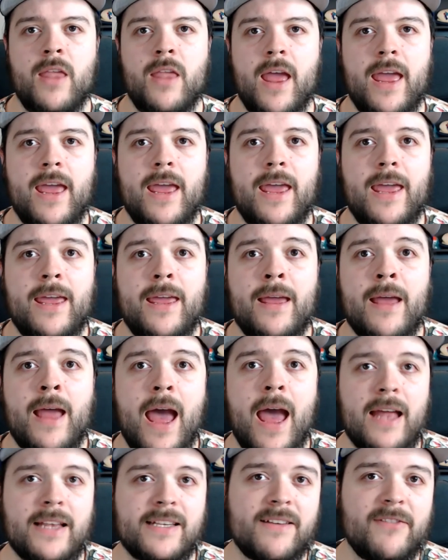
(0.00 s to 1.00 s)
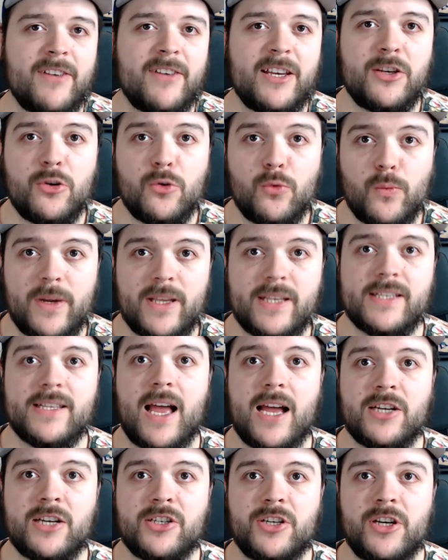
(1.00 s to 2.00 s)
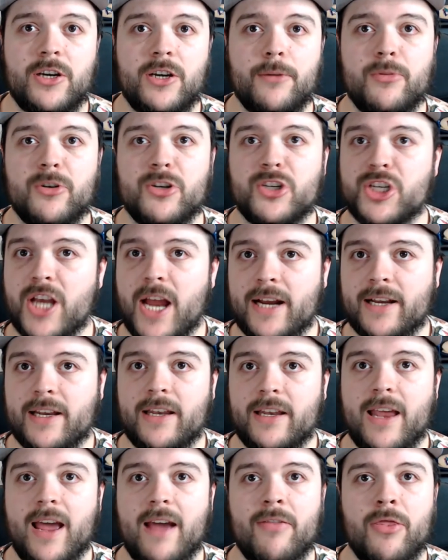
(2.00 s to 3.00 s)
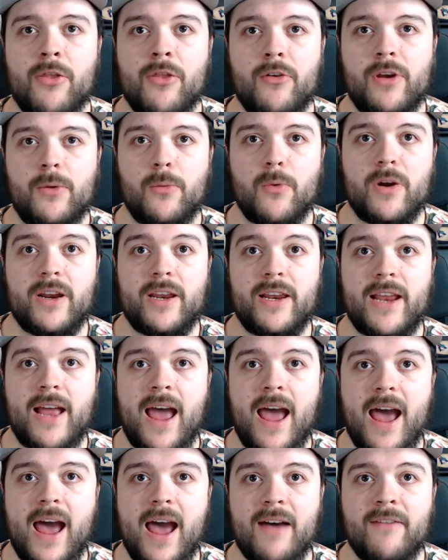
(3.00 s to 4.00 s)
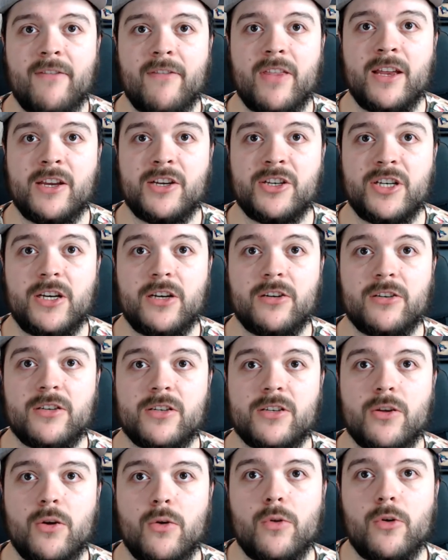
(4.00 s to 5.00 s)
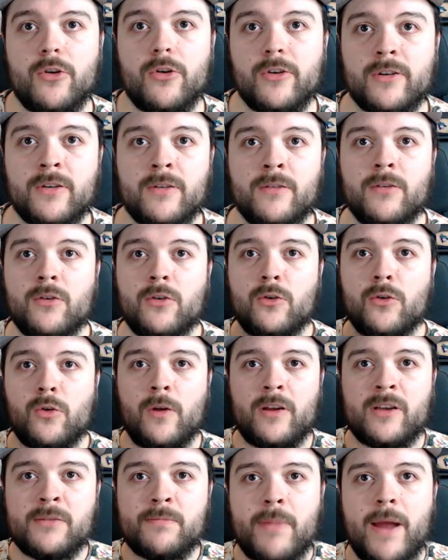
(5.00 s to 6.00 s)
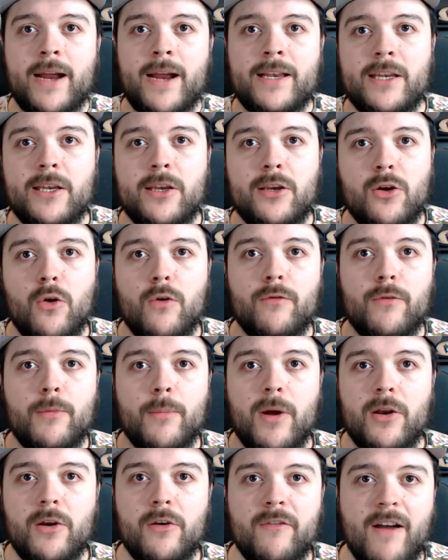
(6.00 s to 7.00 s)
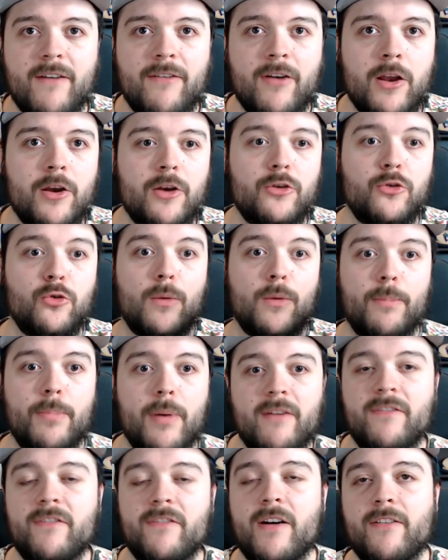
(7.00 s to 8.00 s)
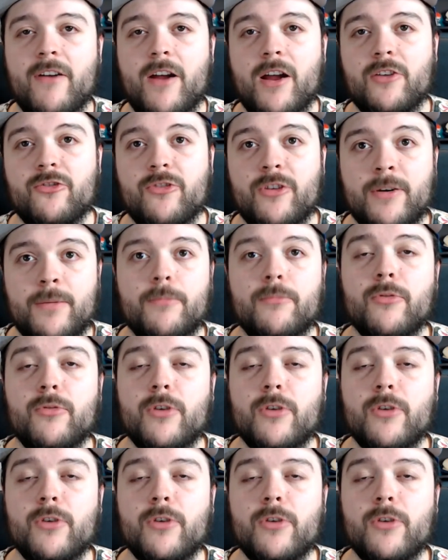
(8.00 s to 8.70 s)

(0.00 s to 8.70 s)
They had 72 wins last year, projected to have 31.5 this year, so they're expected to go from under 500 to above 500.